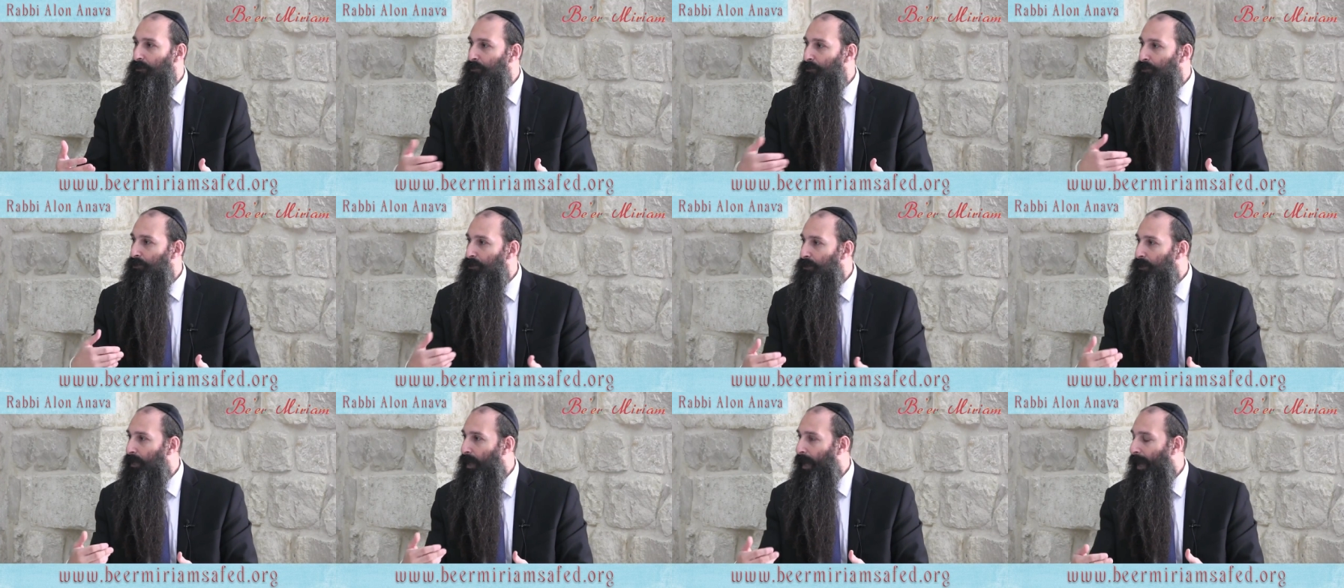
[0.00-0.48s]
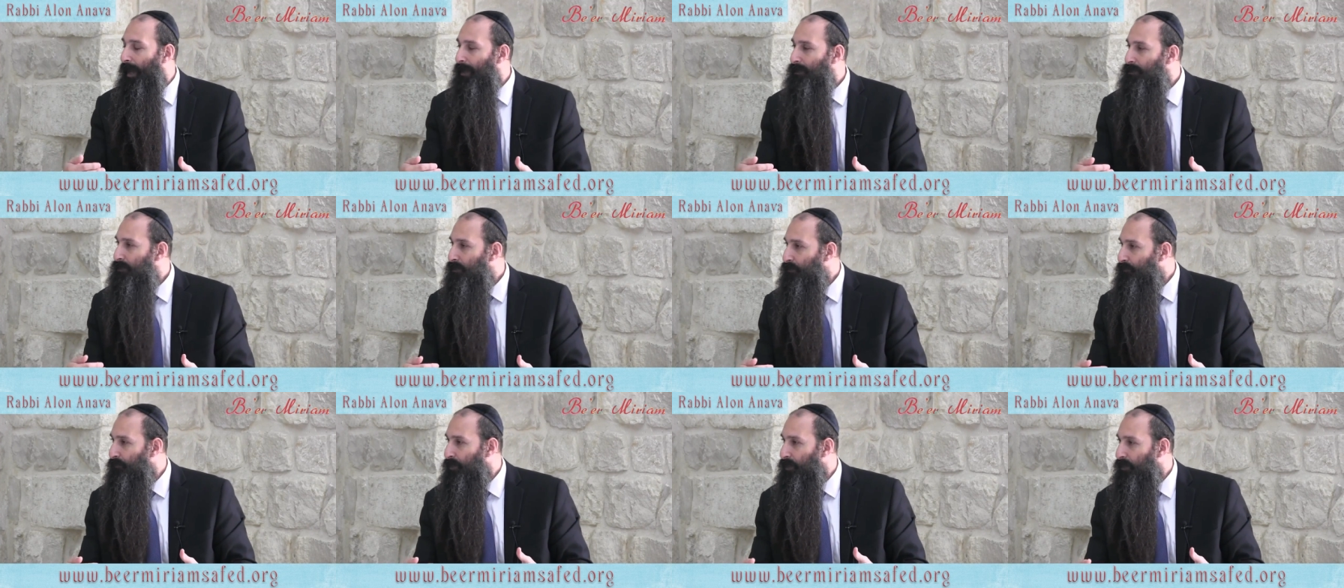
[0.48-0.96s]
You didn't
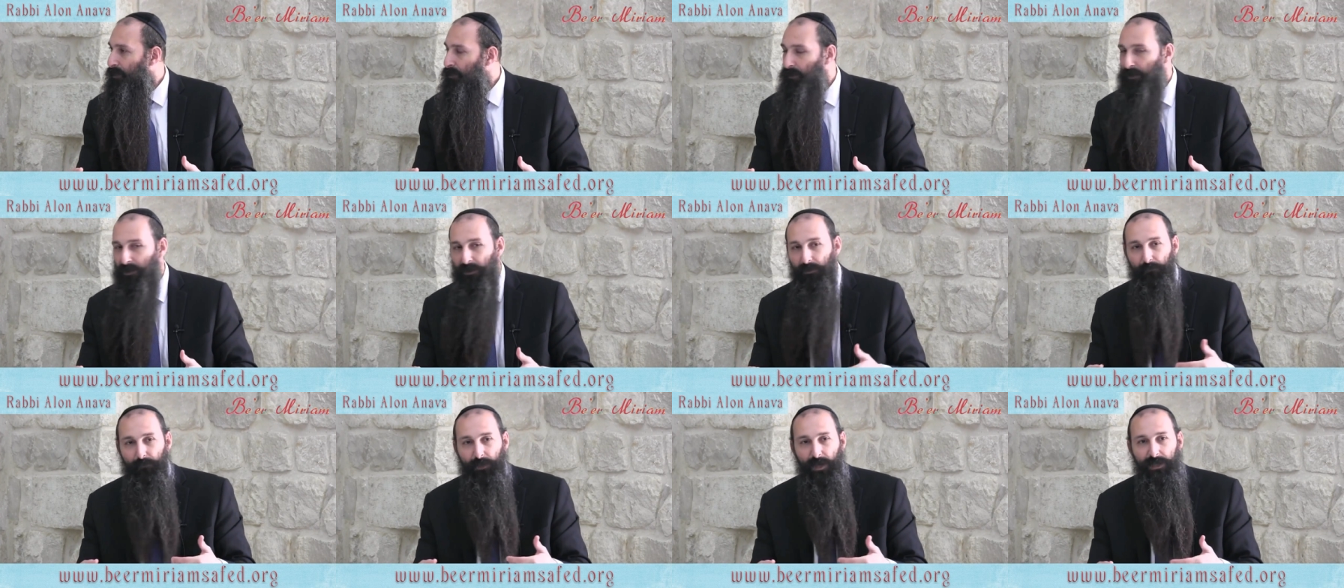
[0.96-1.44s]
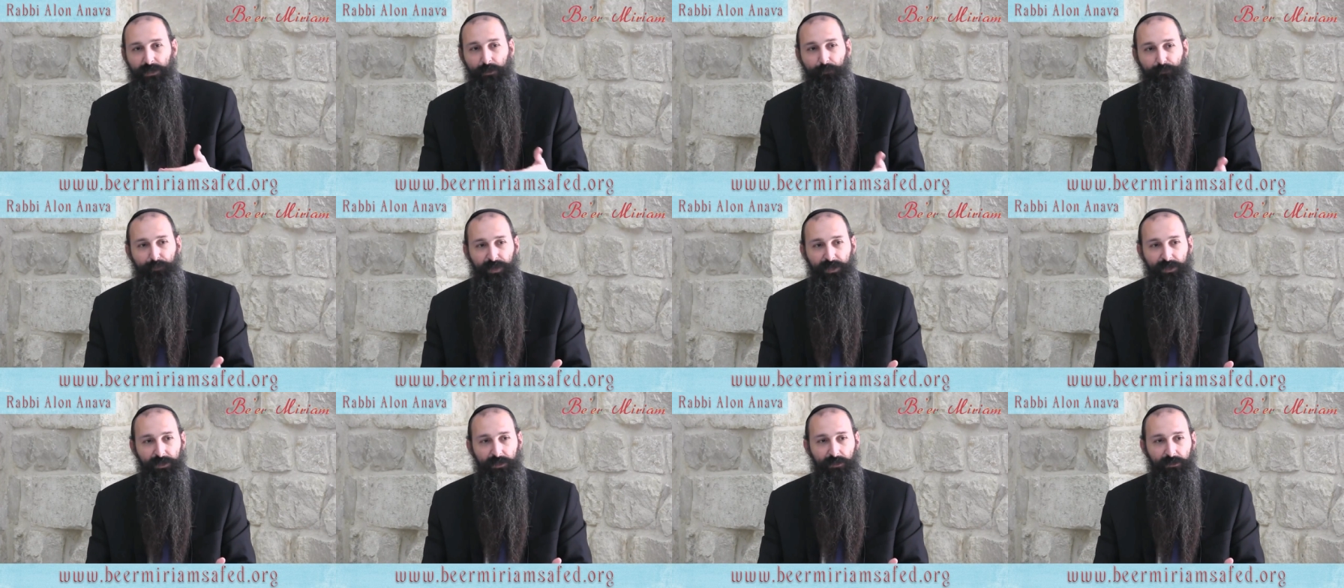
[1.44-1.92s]
ask me my
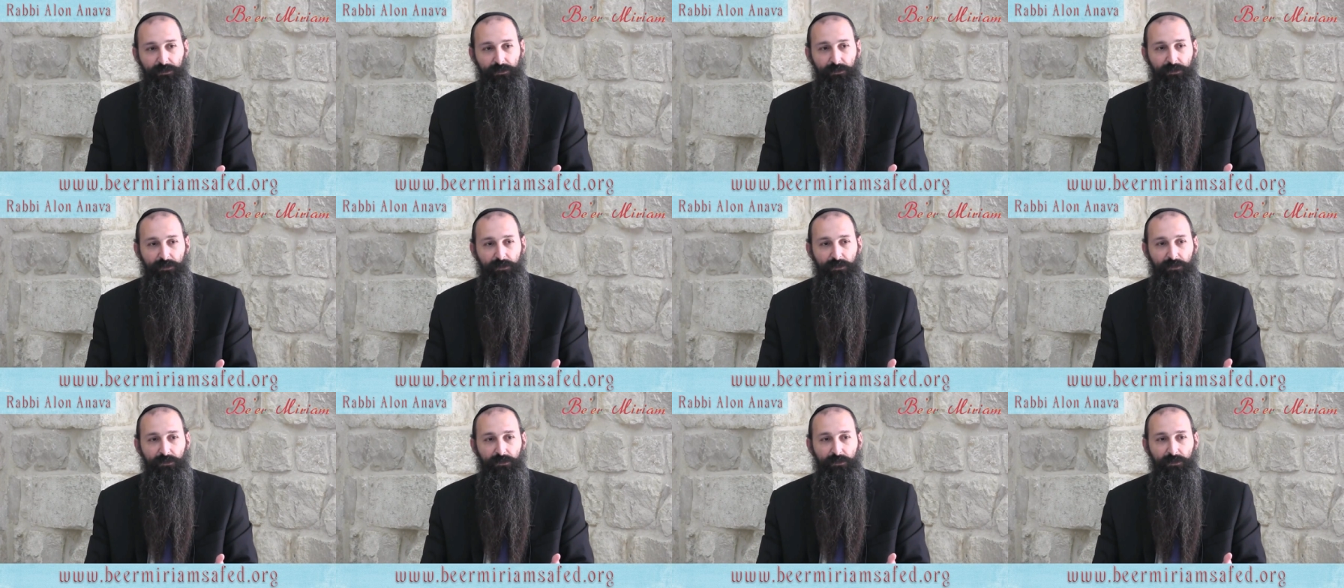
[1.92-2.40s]
opinion.